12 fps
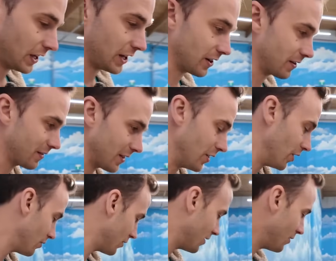And, you
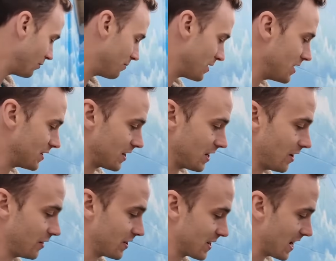know, it would be easy. You'd
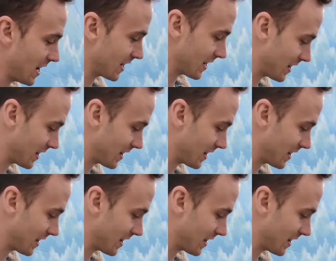understand